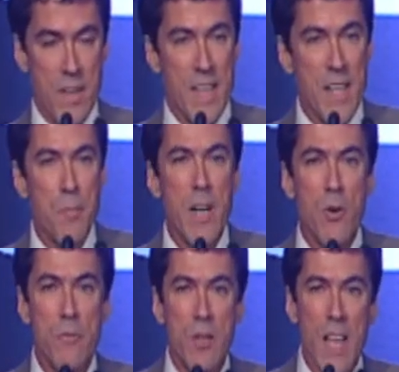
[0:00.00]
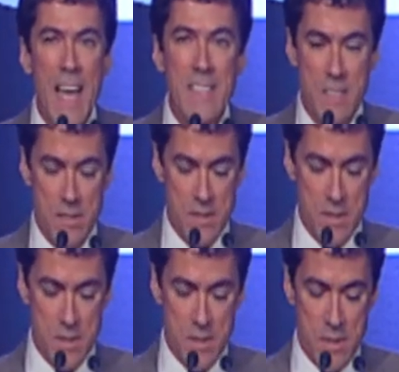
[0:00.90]
like a pair of glasses
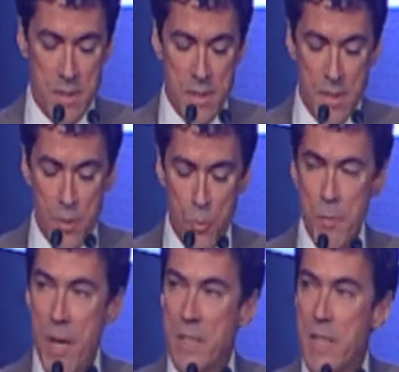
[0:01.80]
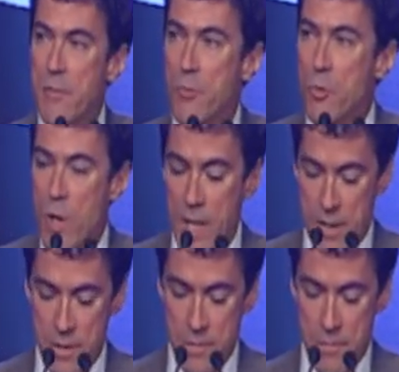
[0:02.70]
that we might take for
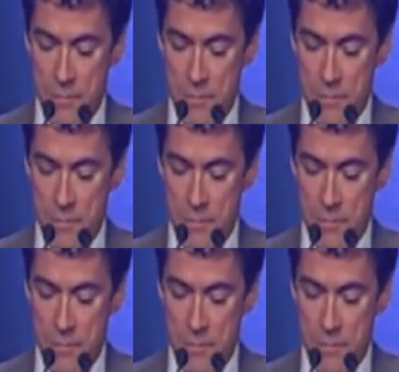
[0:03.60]
granted,